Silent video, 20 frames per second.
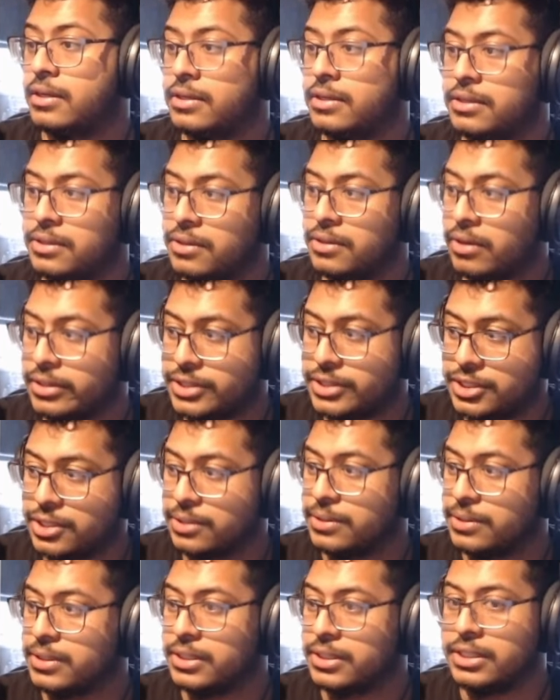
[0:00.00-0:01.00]
not so
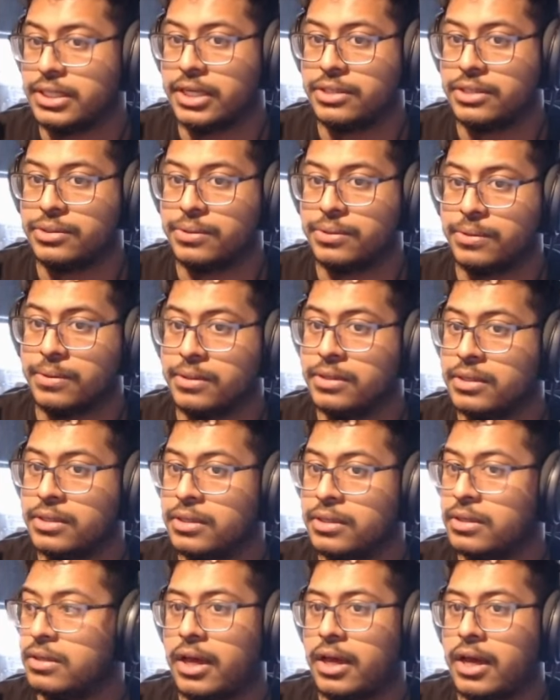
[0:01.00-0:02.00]
good at all,
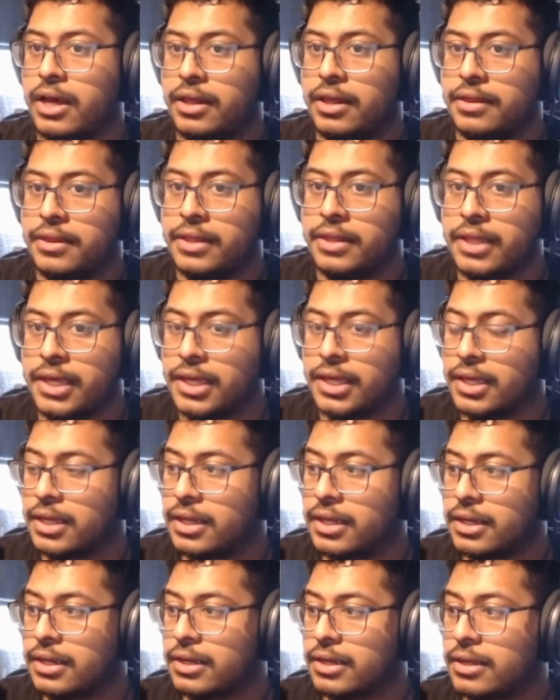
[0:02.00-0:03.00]
and
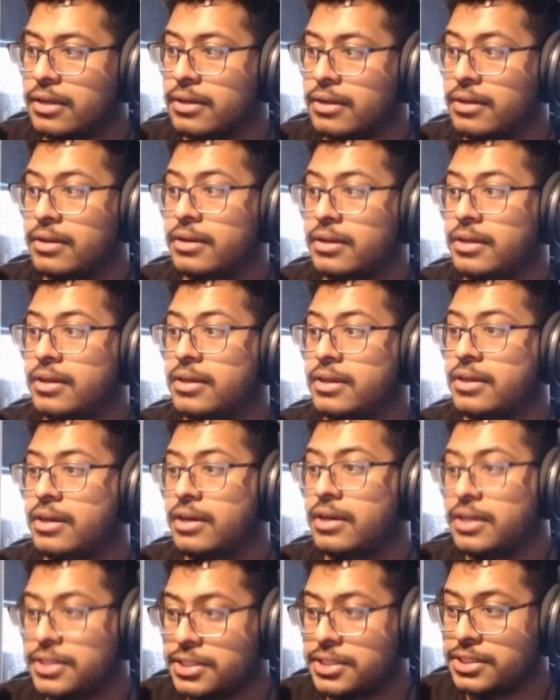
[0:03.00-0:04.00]
then
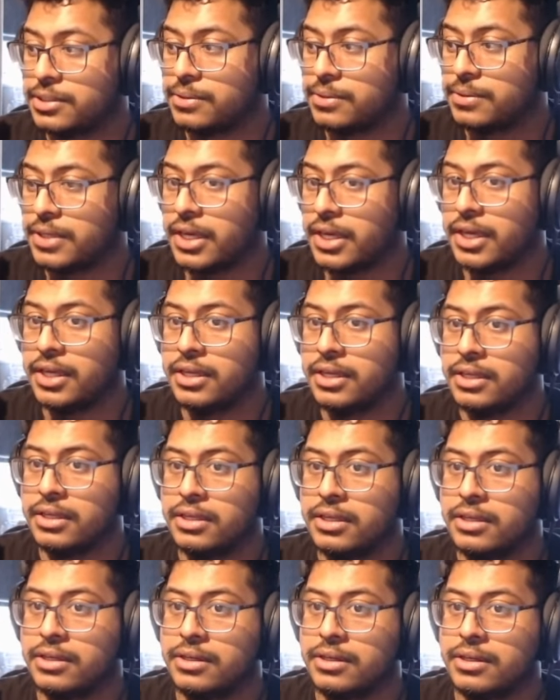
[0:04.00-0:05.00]
this is okay.
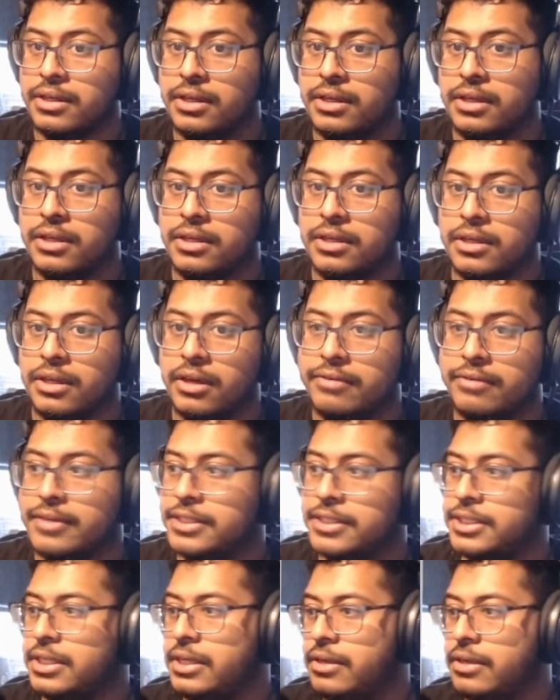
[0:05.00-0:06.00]

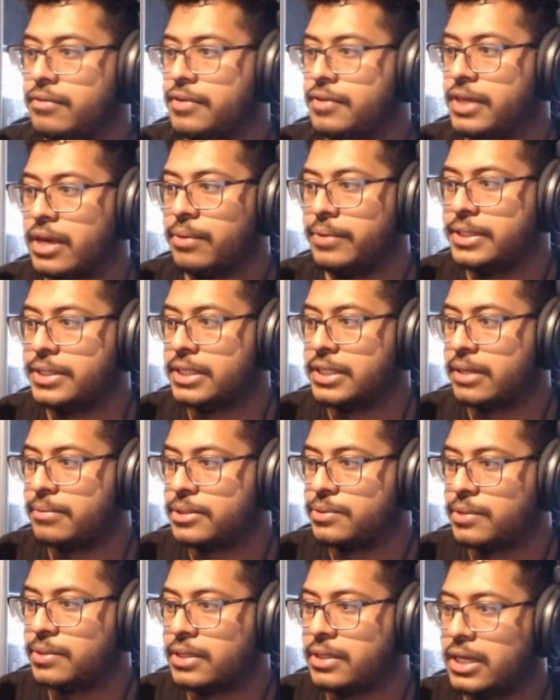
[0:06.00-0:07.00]
Eventually if you get a wind damage
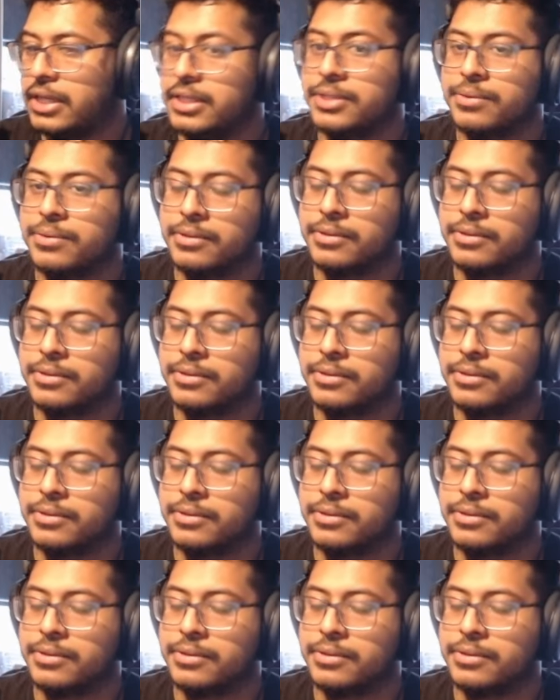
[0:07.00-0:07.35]
one, and this one